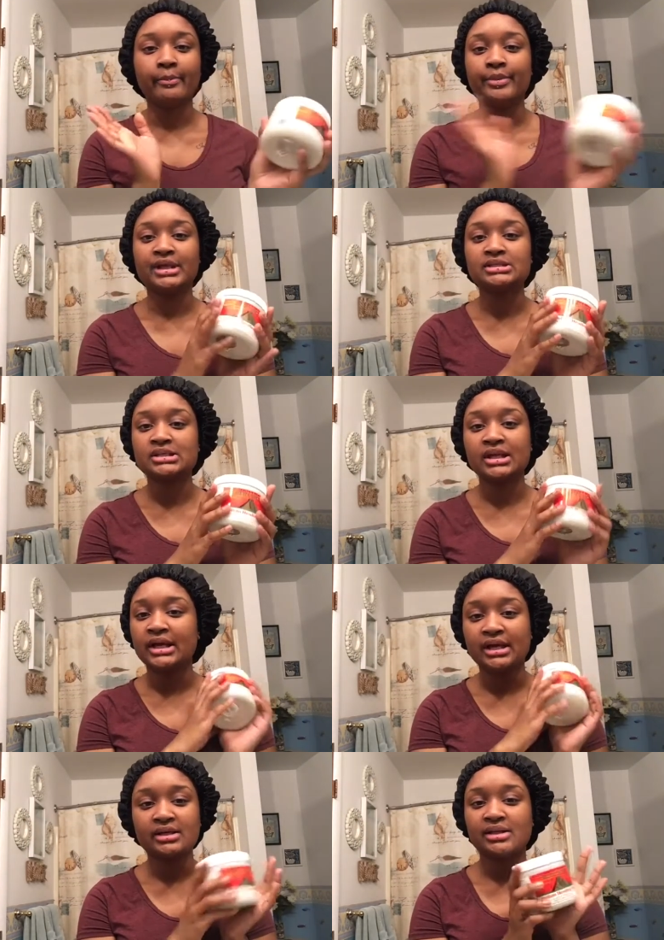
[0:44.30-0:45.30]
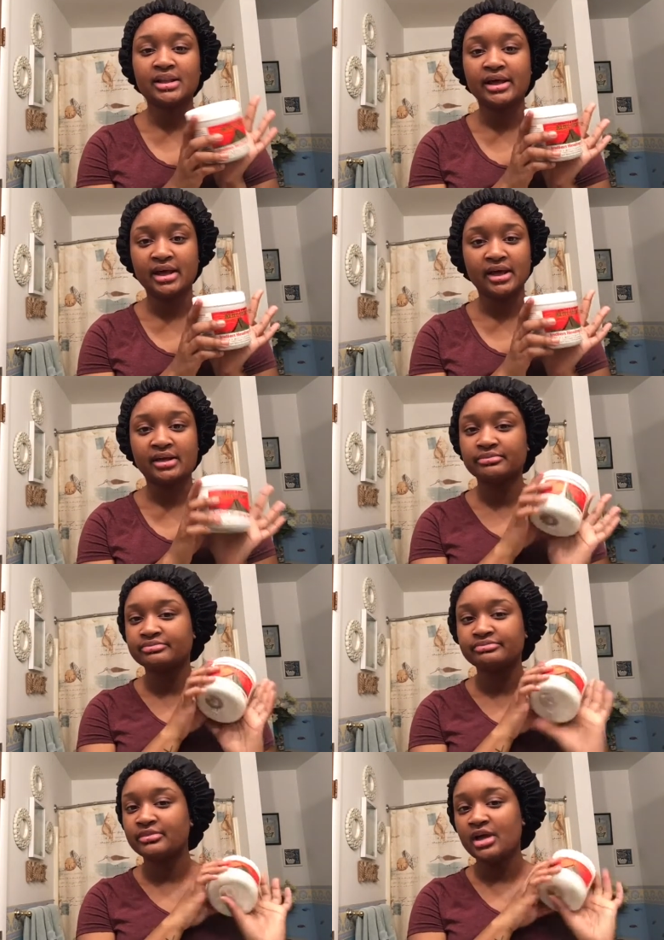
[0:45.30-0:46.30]
bentonite clay.
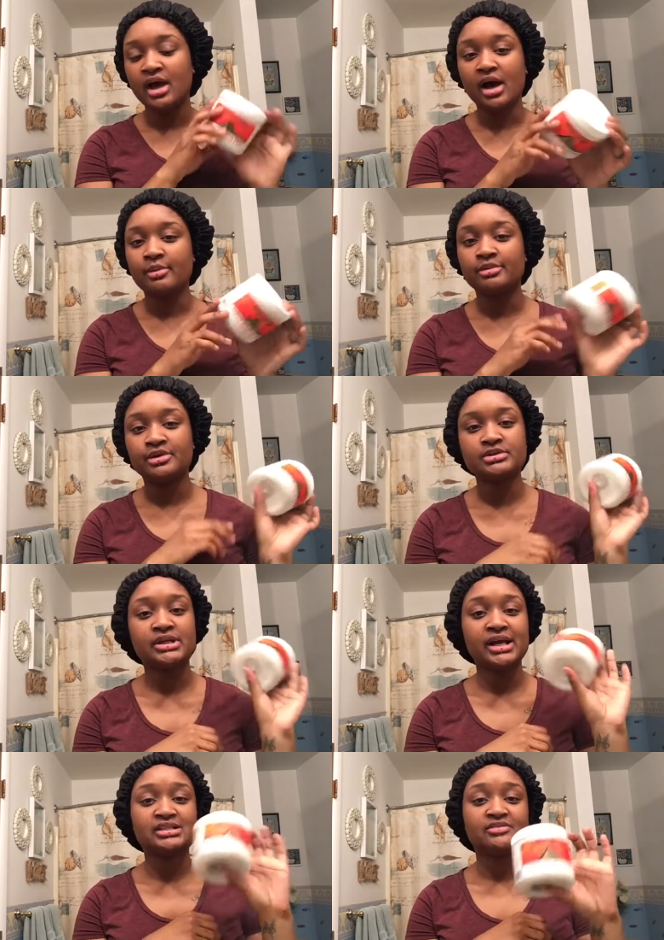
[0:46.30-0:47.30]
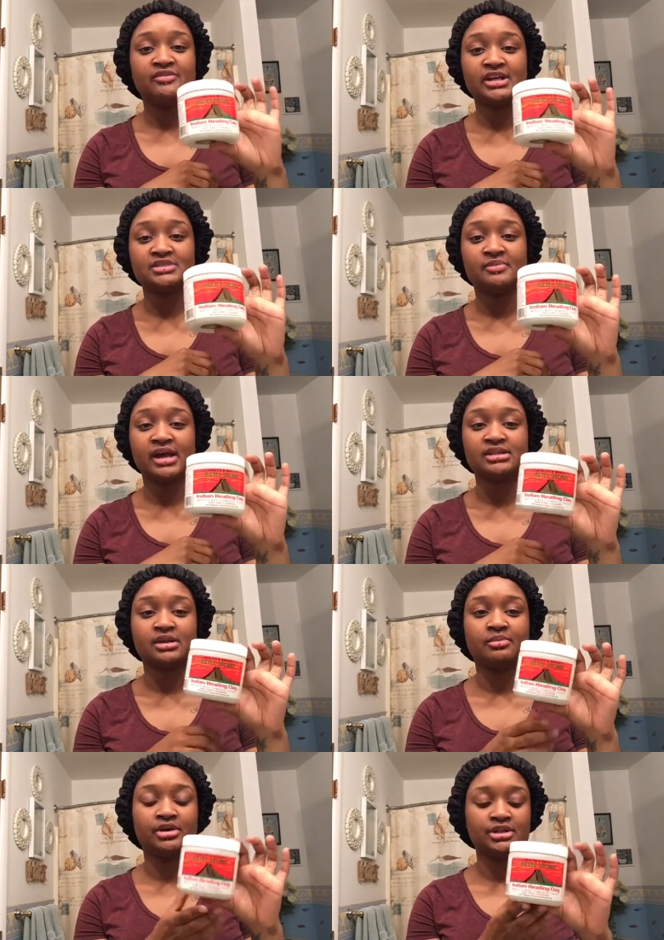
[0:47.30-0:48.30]
I'm gonna be using it as a face mask.
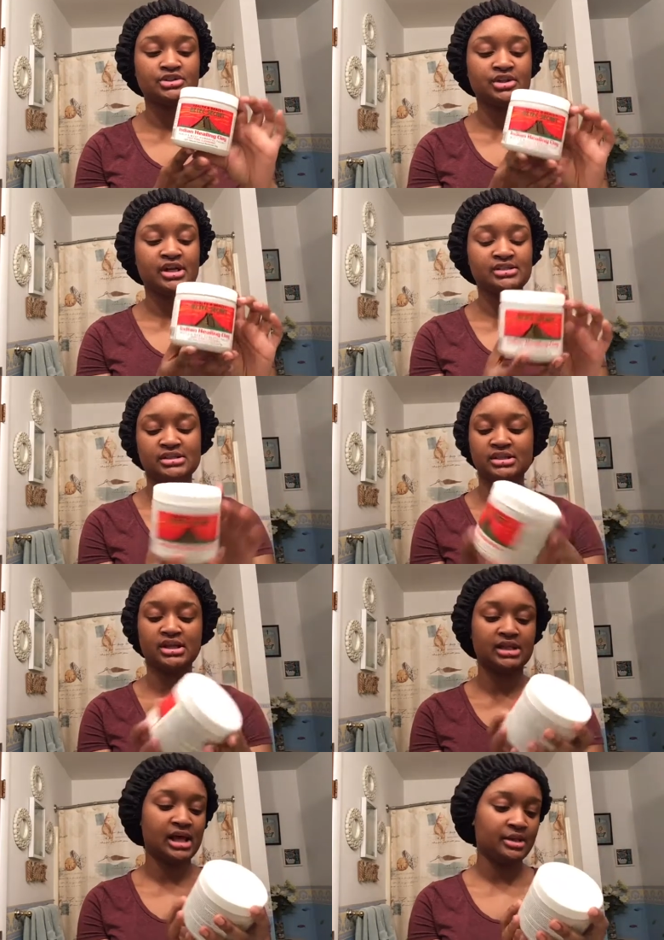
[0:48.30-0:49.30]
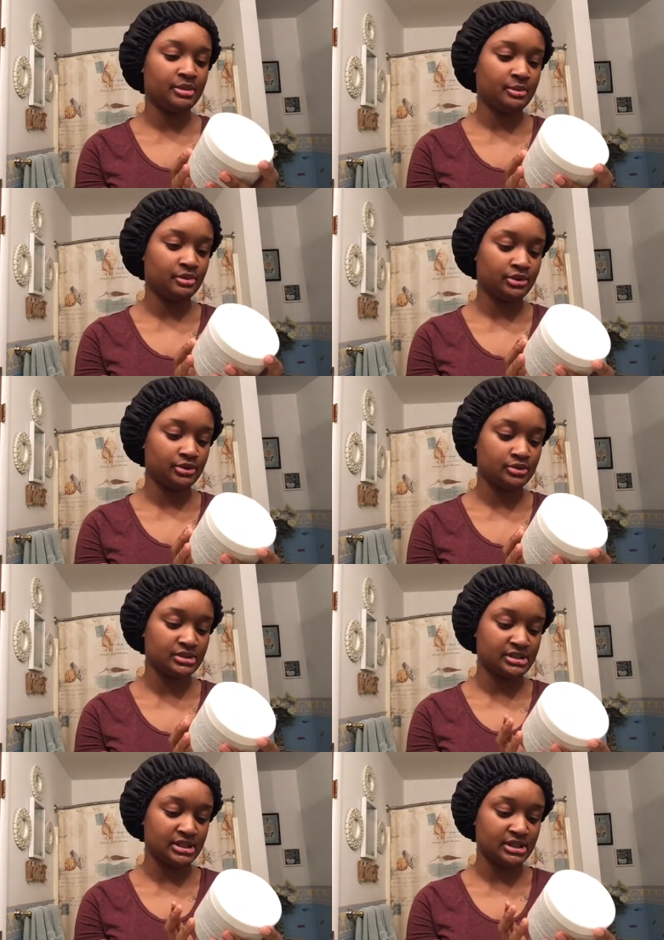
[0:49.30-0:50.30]
I'm pretty sure y'all seen a lot of people
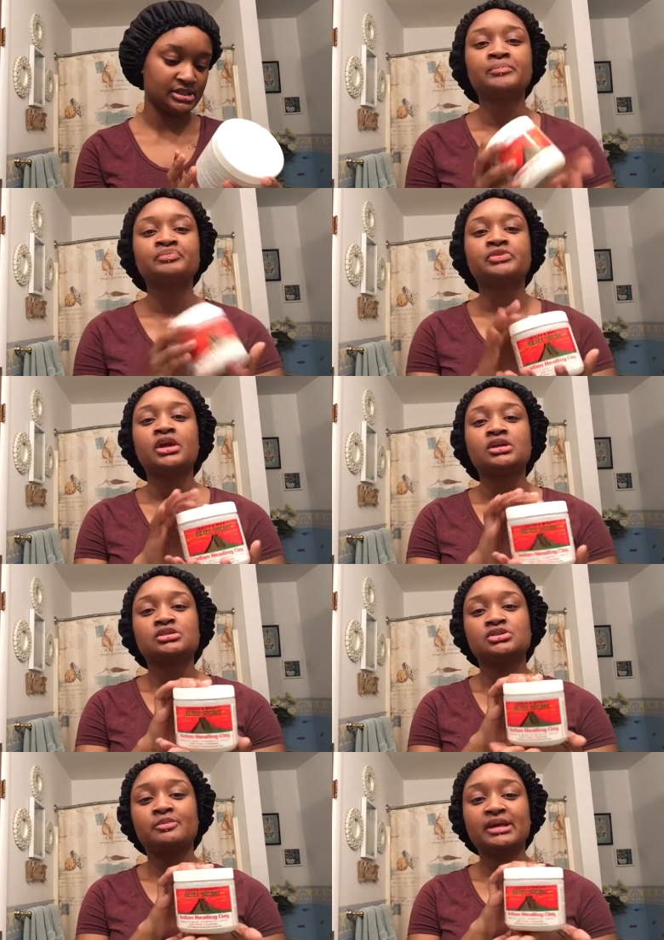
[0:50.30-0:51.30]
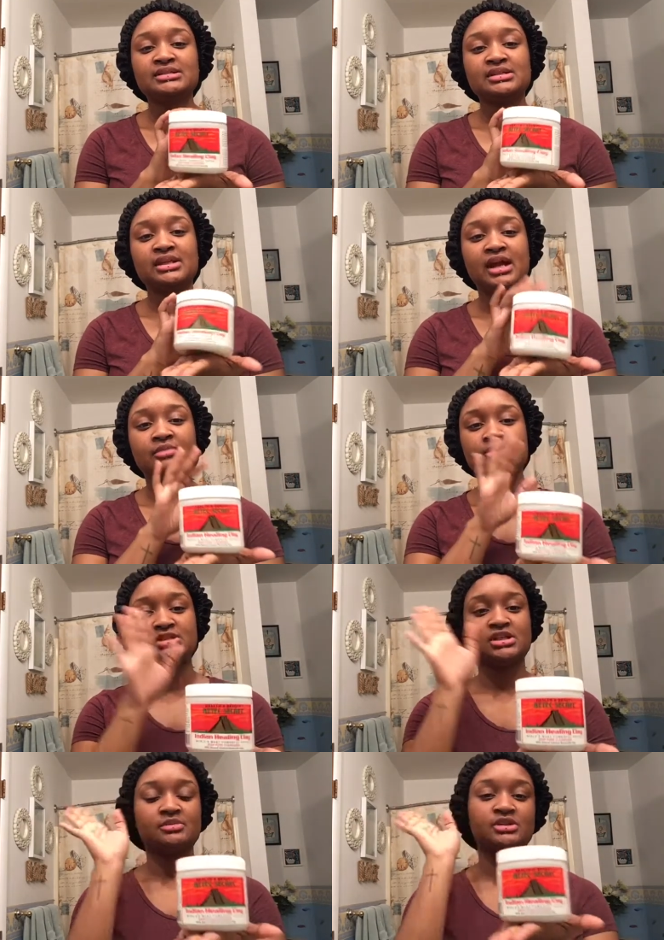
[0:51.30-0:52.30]
use this. So basically, I'm just
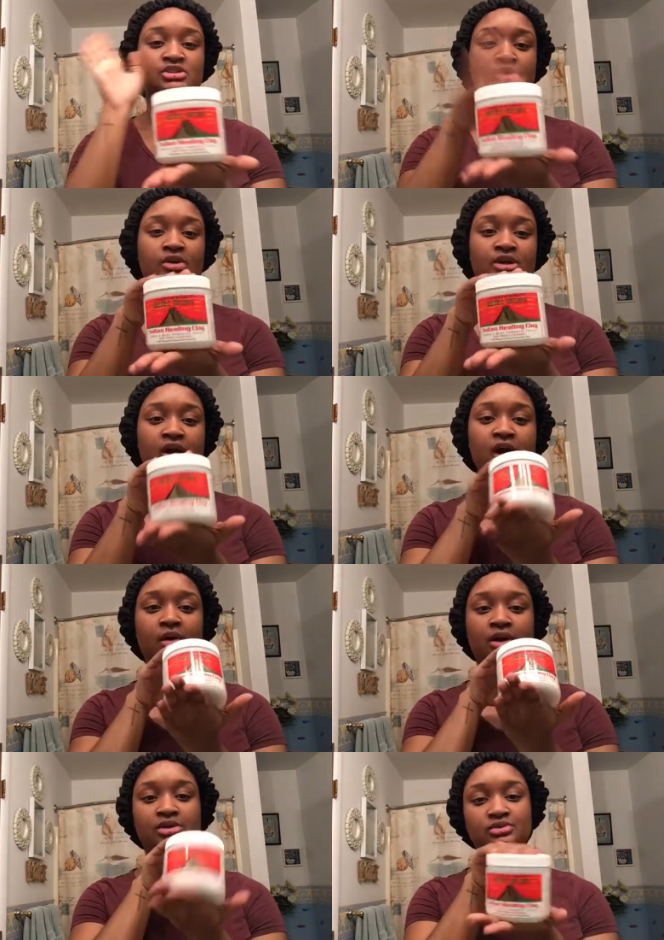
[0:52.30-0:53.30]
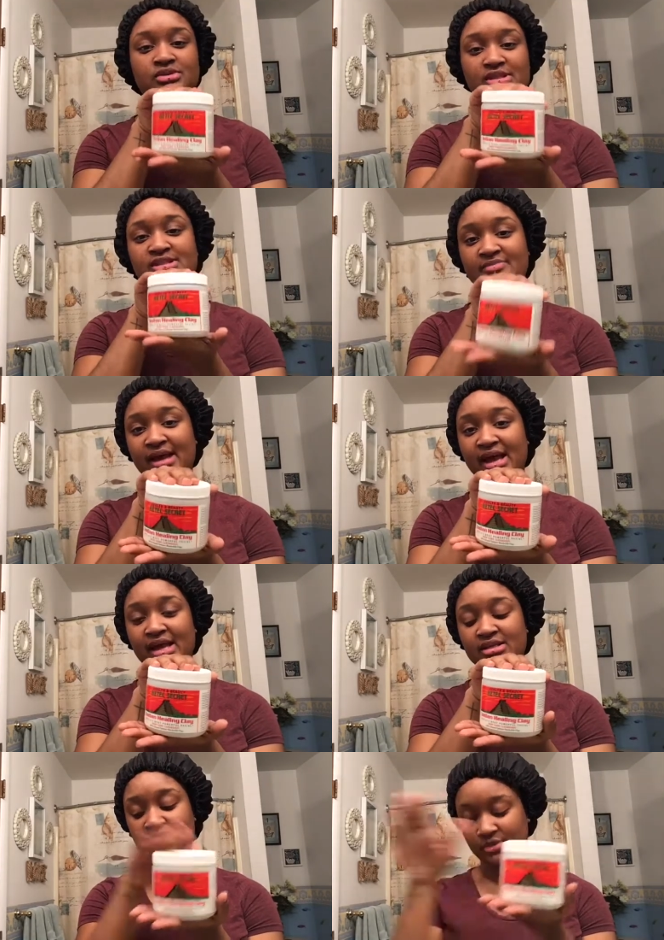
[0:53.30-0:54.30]
gonna be showing y'all how I use this
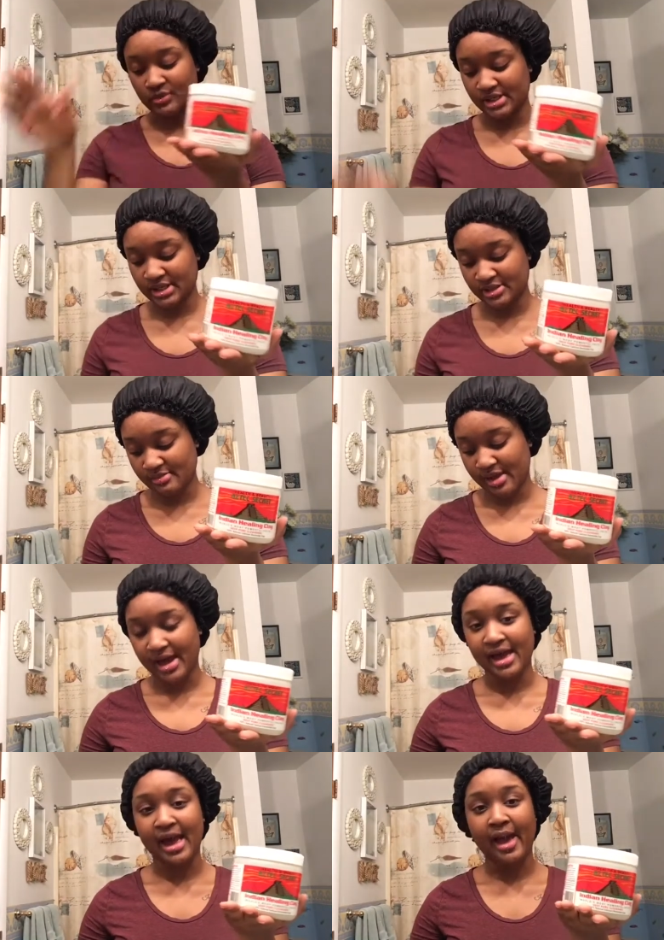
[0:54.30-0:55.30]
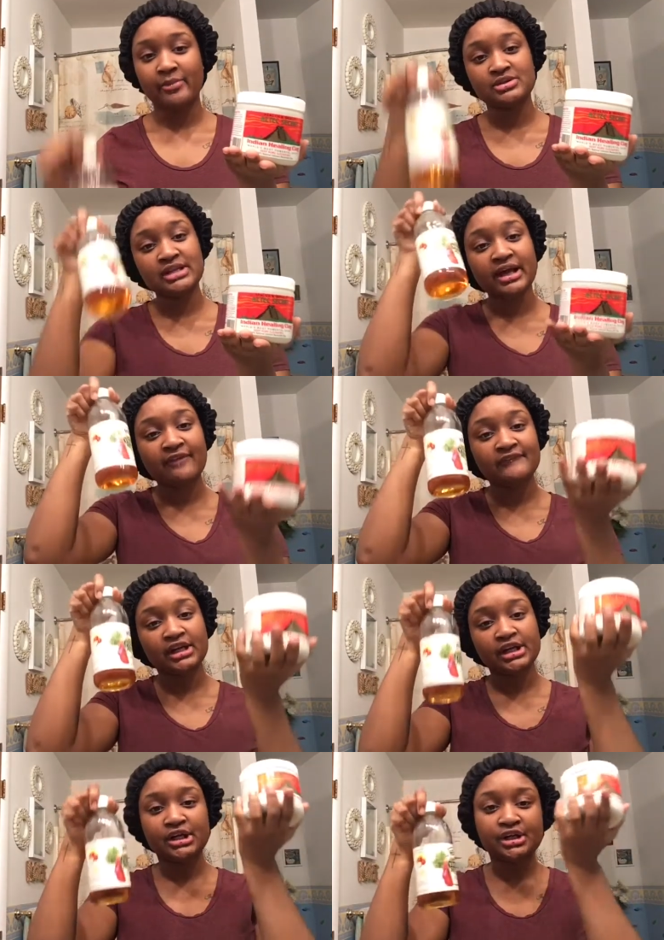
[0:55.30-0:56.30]
mask with my apple cider
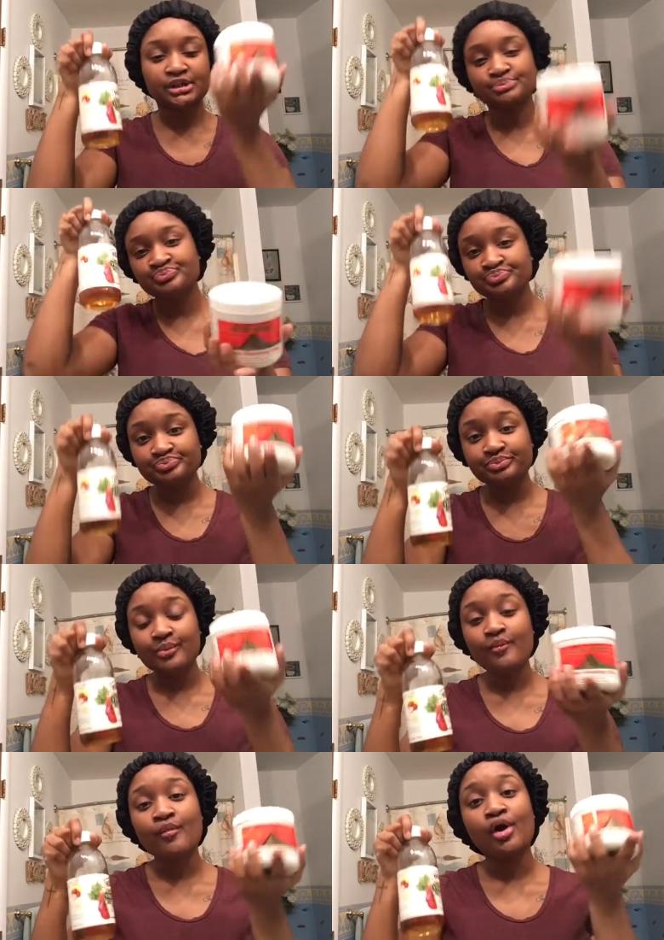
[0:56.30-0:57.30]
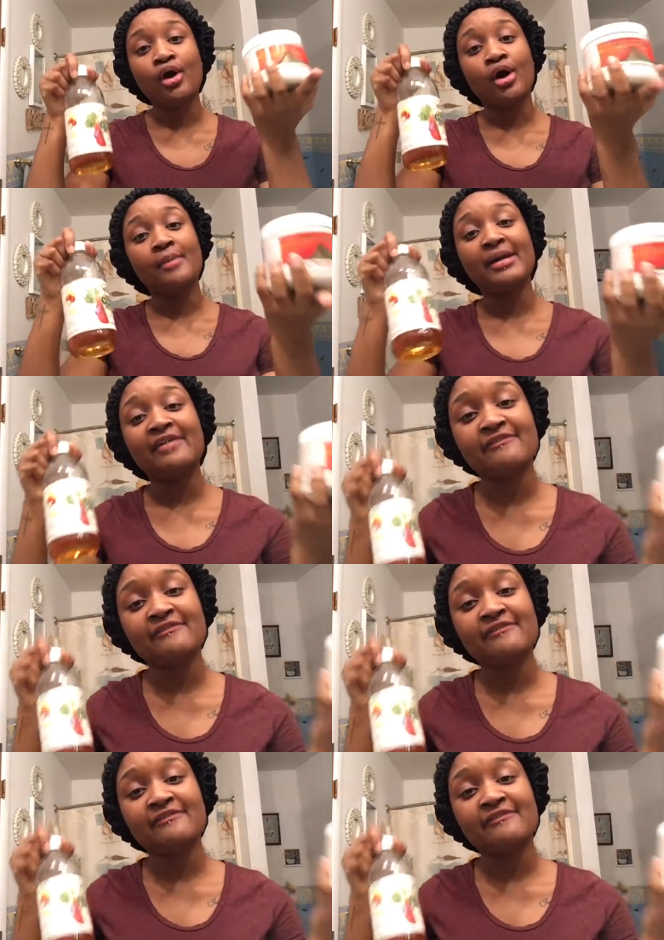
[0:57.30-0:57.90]
vinegar on my